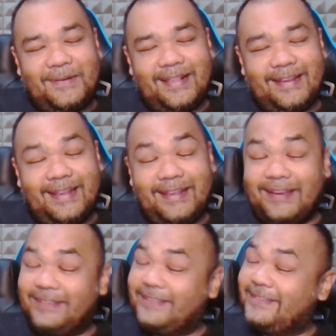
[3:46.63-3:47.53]
Well, in
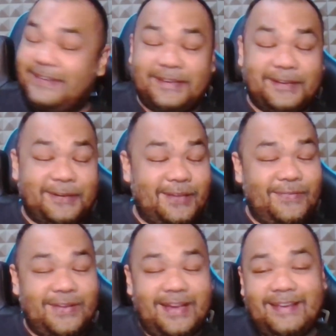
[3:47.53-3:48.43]
any case, uh,
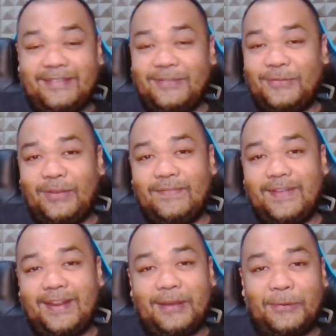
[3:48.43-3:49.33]
if you guys enjoy
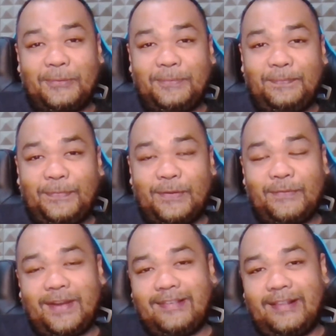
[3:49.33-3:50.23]
the video,
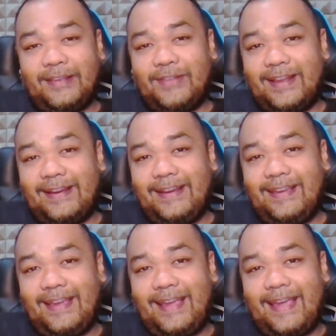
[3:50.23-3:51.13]
don't forget to leave a
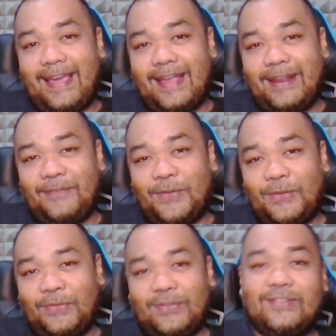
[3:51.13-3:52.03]
like, and if
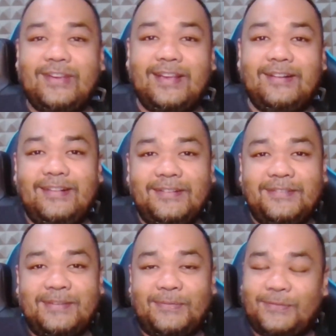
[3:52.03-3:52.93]
you're new to the
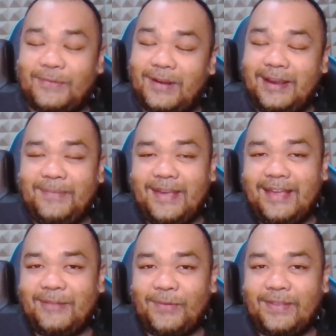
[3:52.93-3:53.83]
channel, subscribe
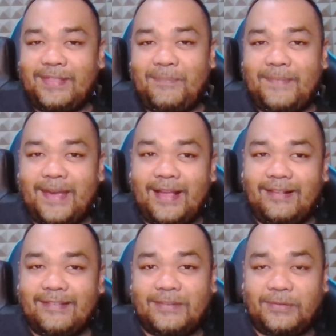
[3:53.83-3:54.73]
and ring that
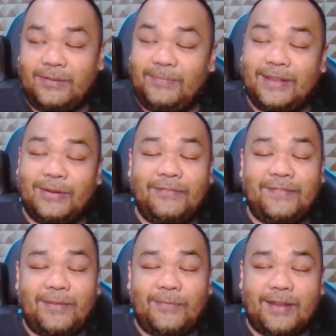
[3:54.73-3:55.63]
bell so you'll be
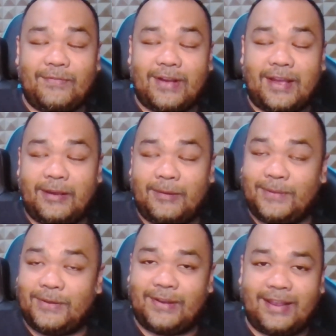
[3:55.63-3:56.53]
notified whenever I
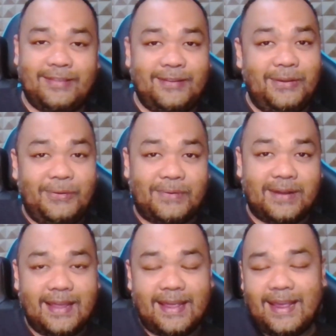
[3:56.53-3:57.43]
upload anything new.